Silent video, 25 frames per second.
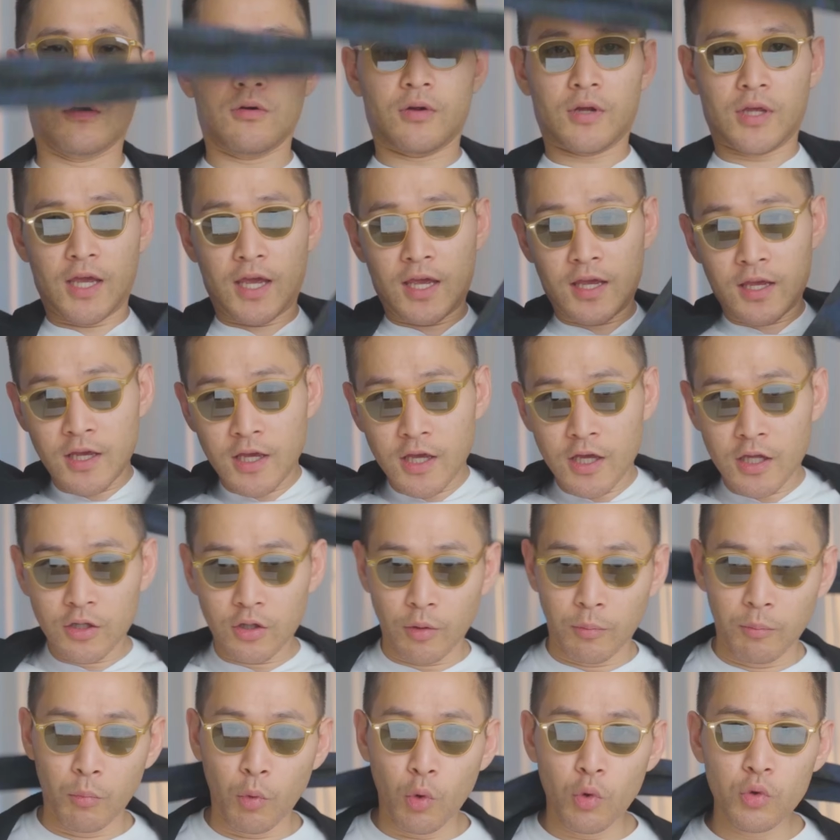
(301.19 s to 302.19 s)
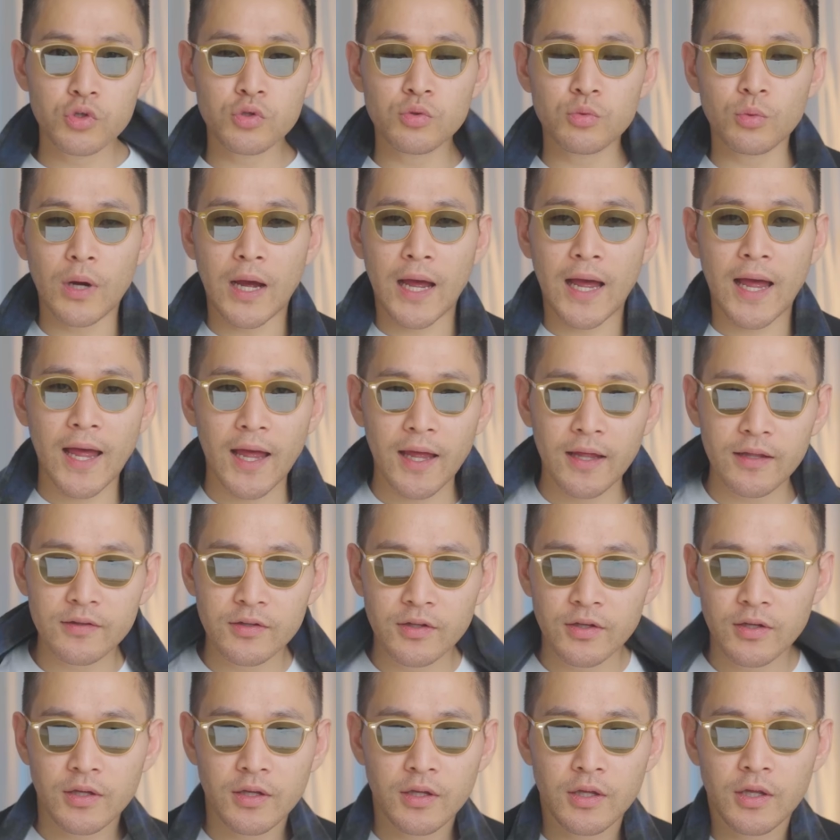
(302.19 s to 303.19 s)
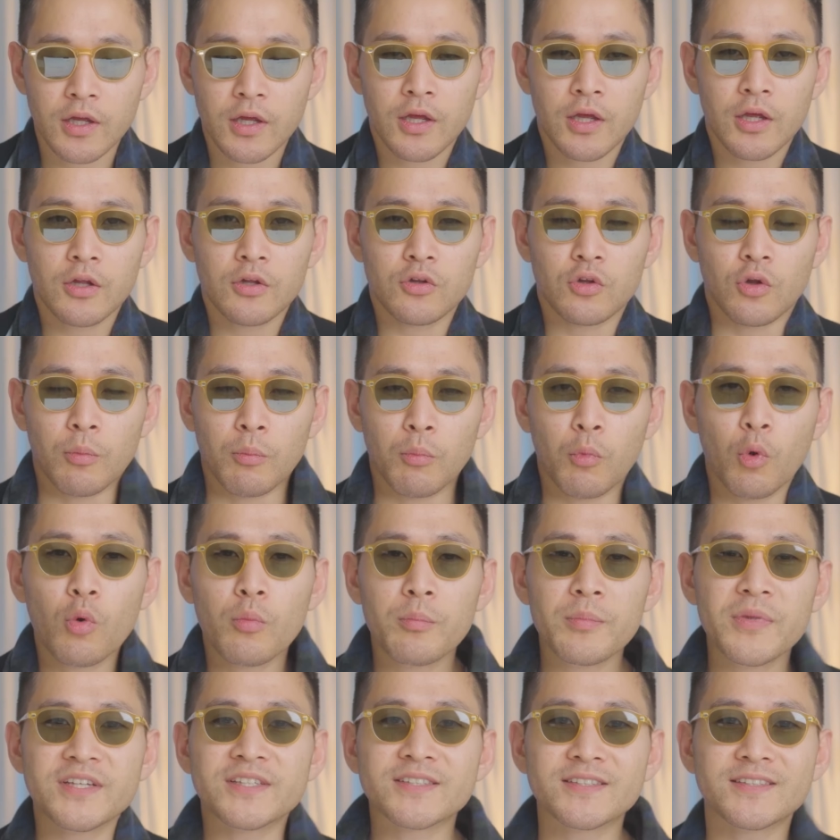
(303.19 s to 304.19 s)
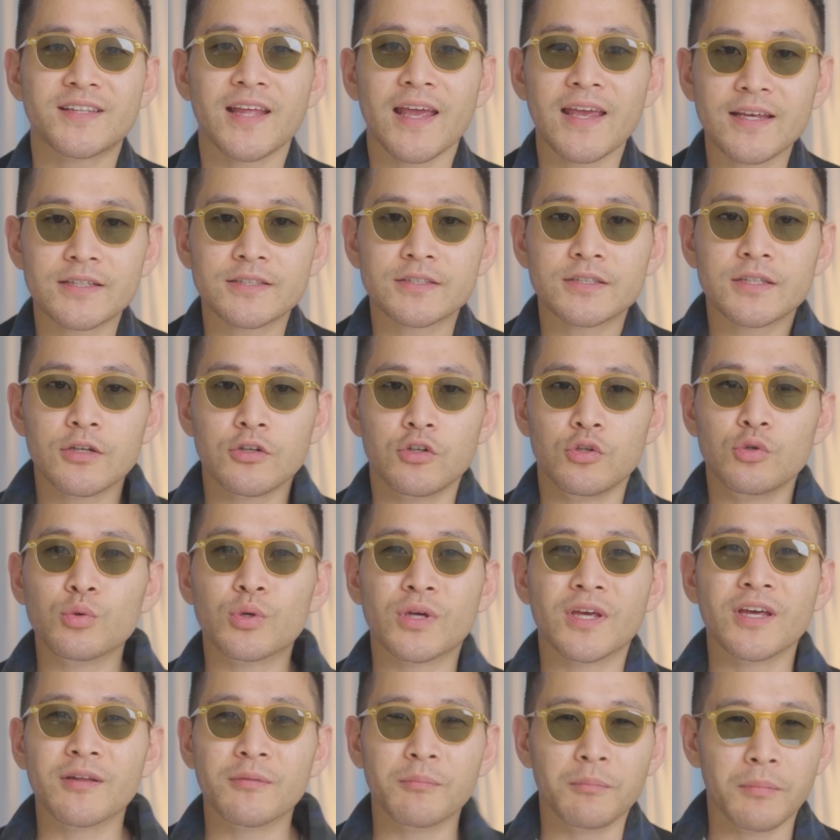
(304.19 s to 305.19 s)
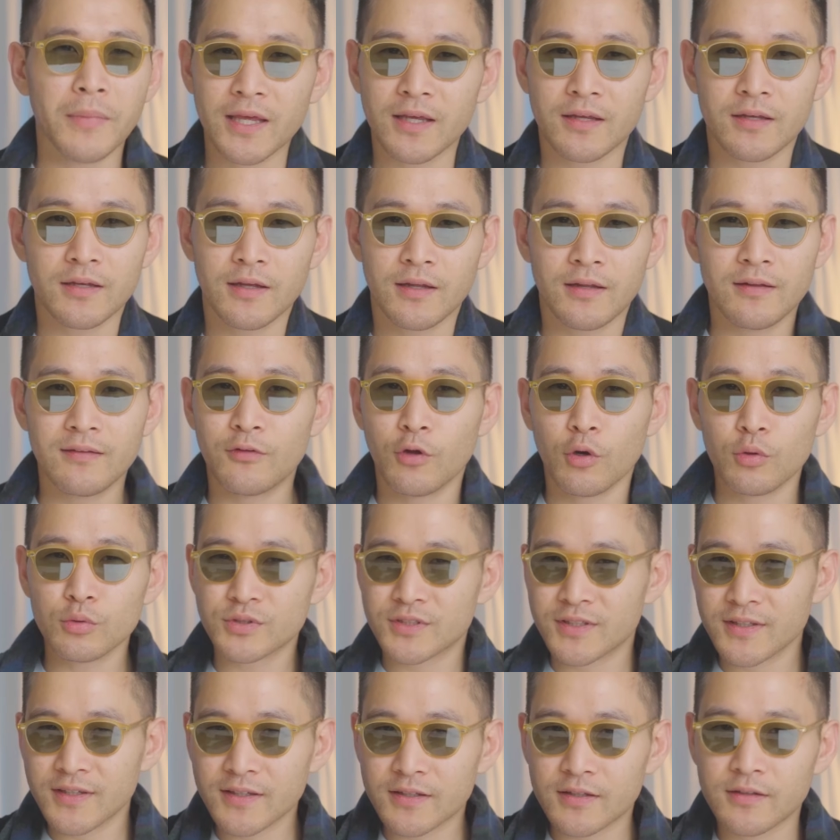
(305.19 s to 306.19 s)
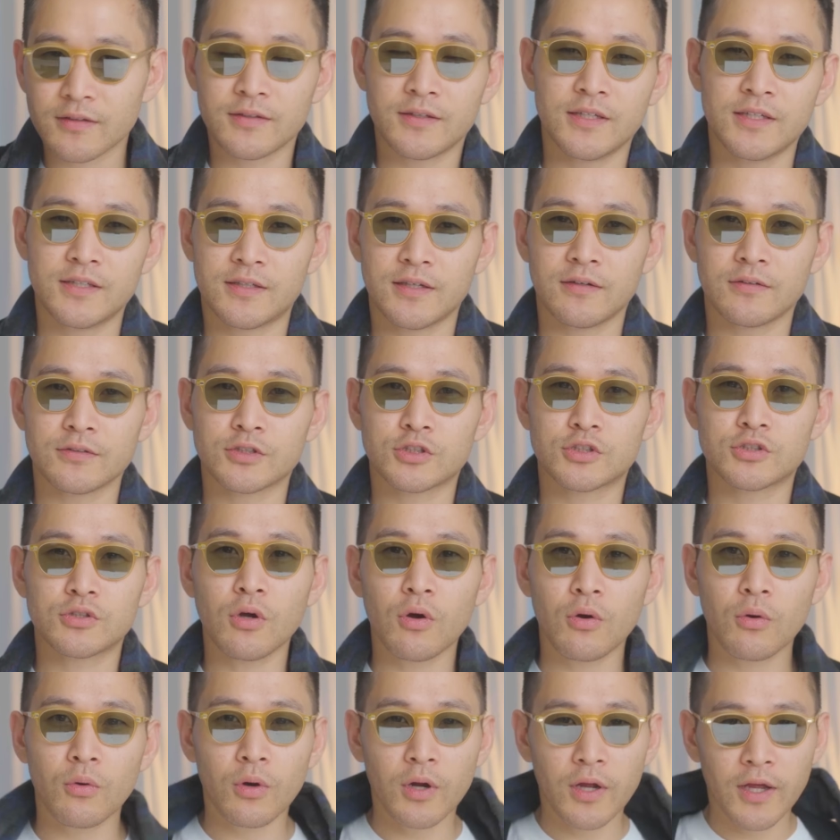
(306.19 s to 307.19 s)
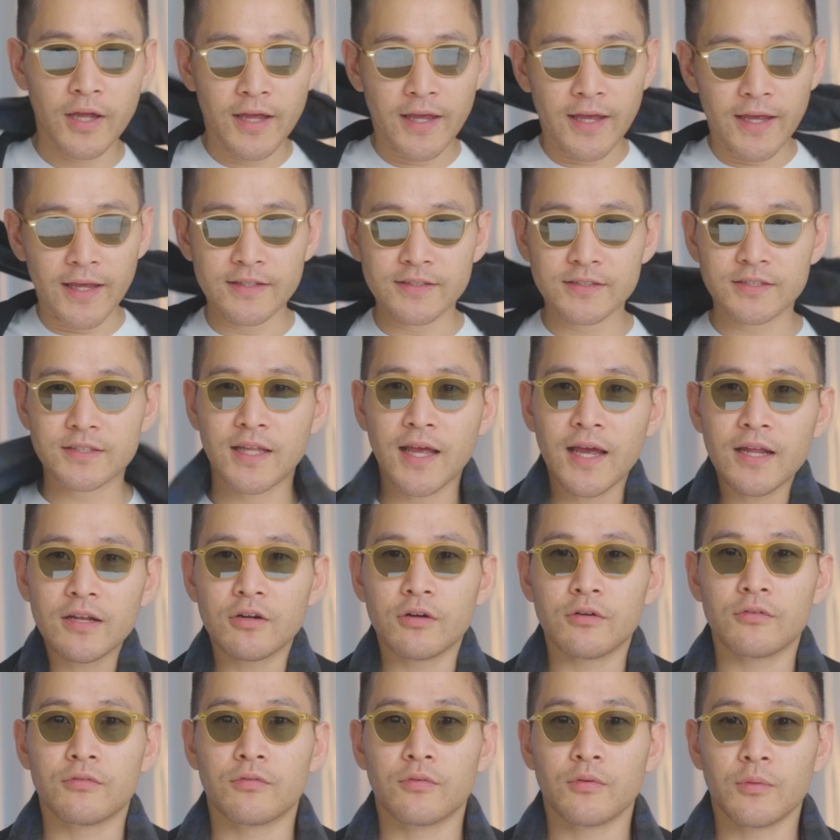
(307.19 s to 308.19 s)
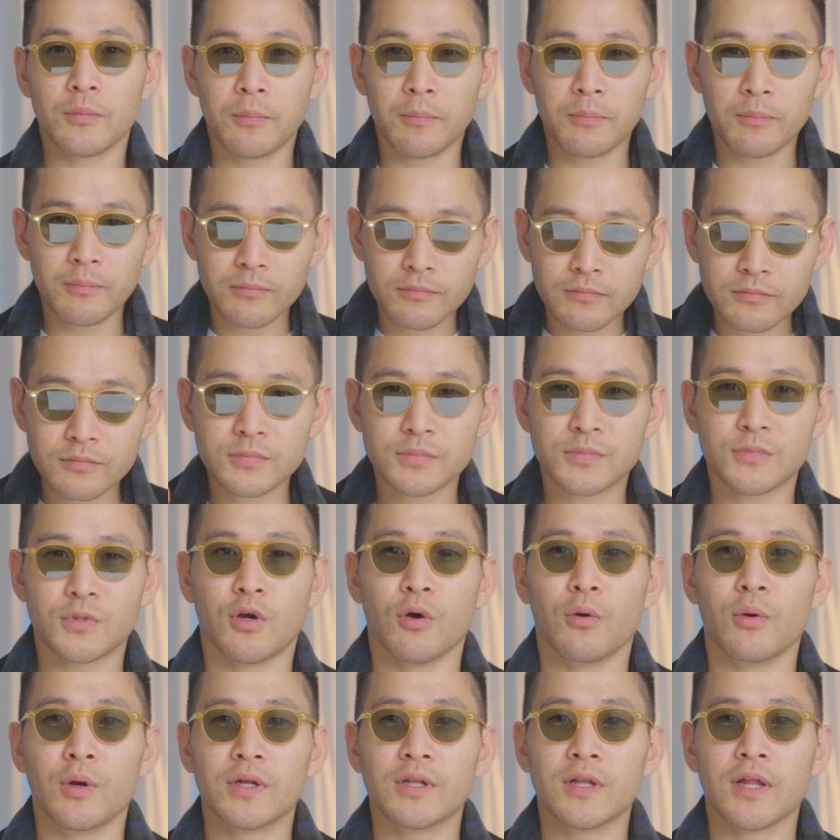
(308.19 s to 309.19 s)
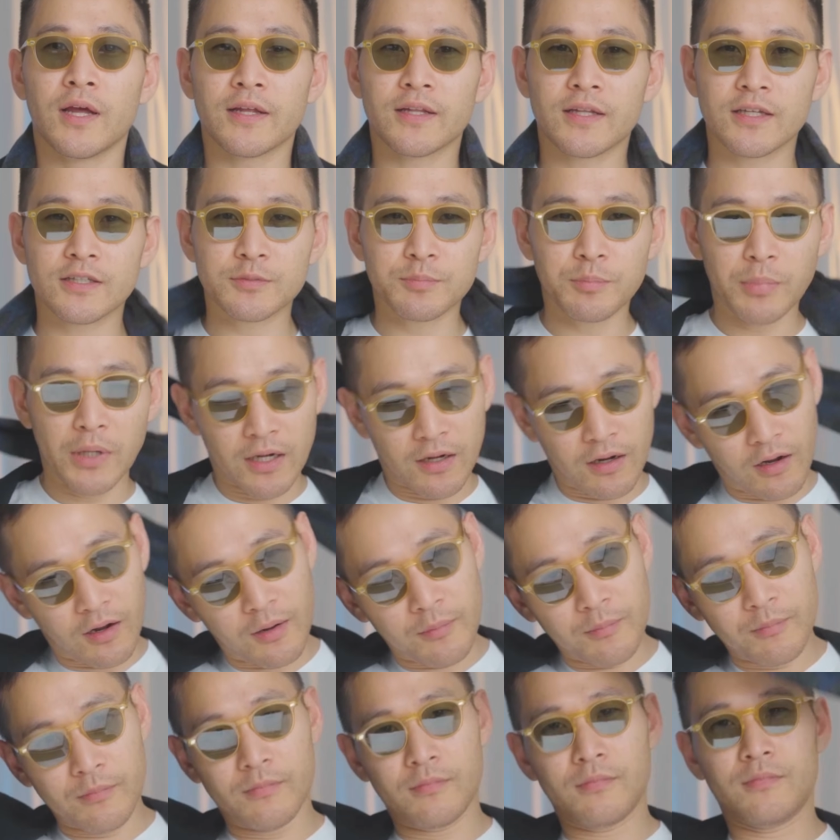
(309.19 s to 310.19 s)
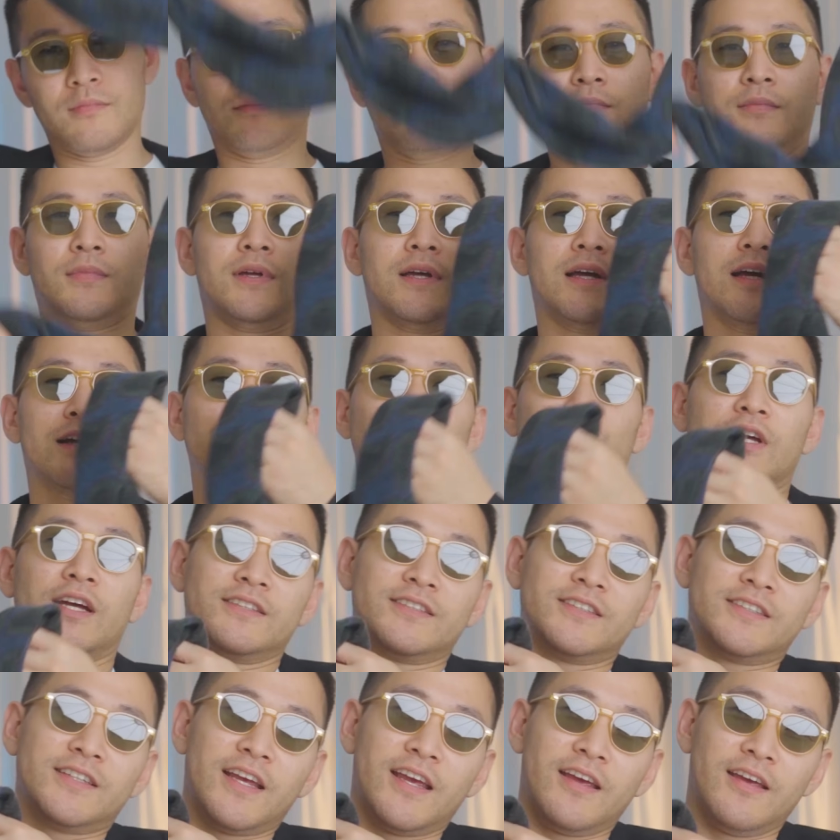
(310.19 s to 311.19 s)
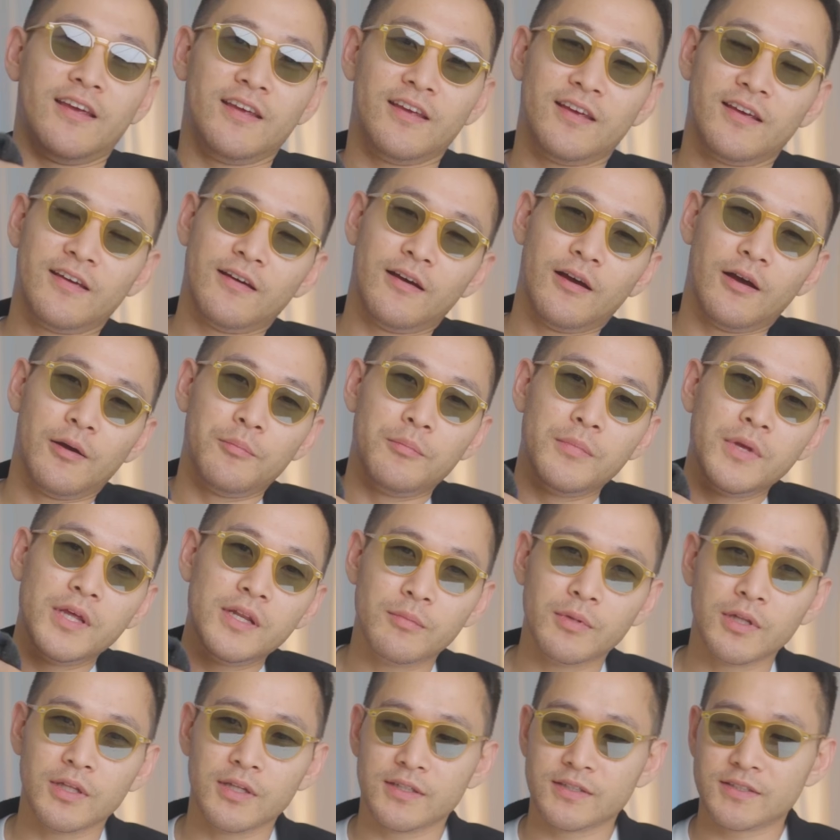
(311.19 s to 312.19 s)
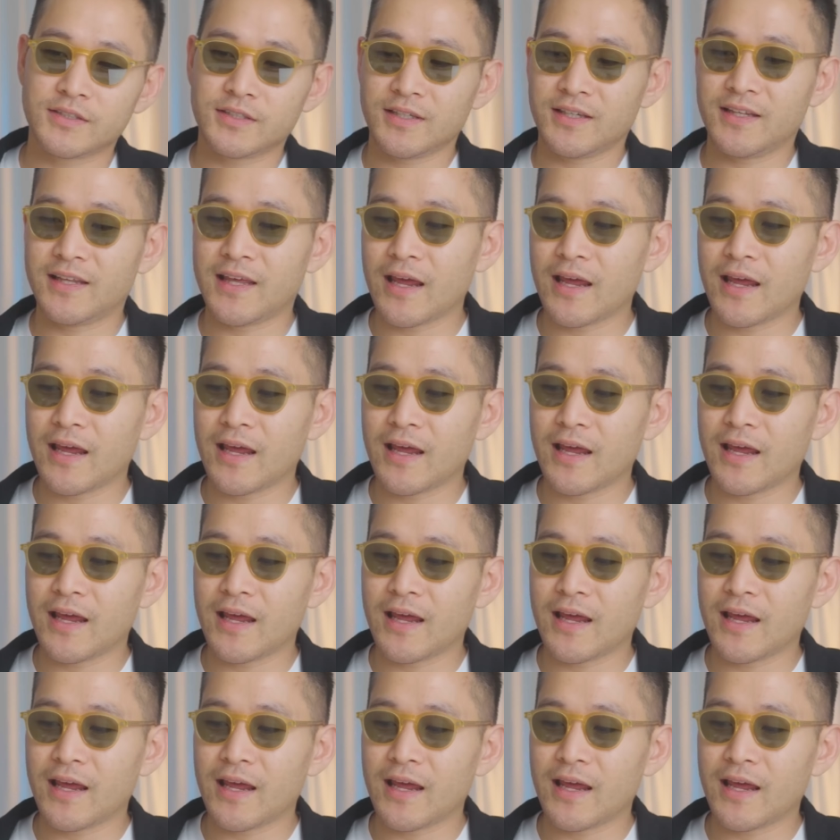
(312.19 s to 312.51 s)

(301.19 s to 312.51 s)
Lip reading: Okay, the more you add, the more mistakes you can make in those little details. So instead of going like this, become, as I say, a minimalist.